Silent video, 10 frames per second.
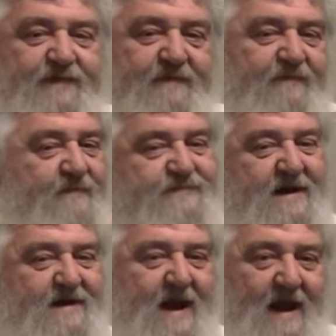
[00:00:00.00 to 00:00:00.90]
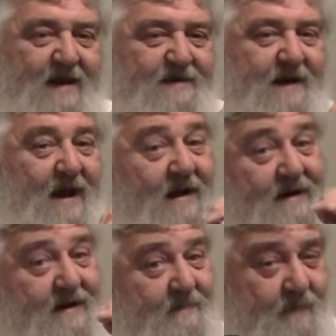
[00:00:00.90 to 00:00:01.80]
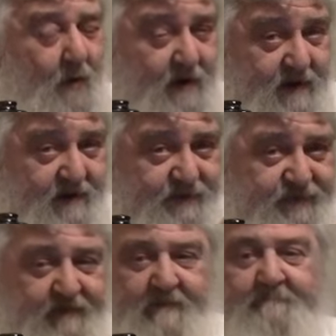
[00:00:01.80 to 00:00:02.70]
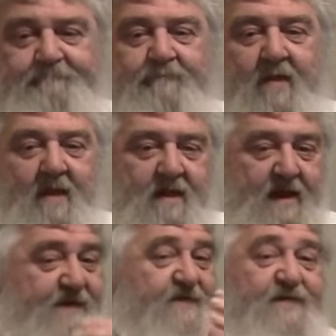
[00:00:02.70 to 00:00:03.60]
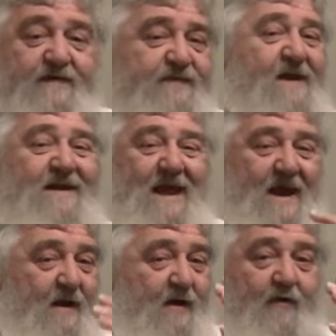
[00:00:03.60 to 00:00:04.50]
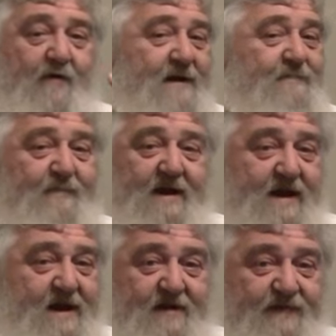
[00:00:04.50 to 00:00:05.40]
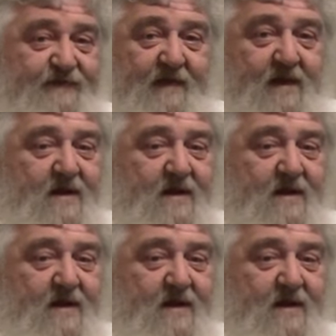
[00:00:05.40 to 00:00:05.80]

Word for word: The 15 had a little more hiss. And the 16 had a great big hiss.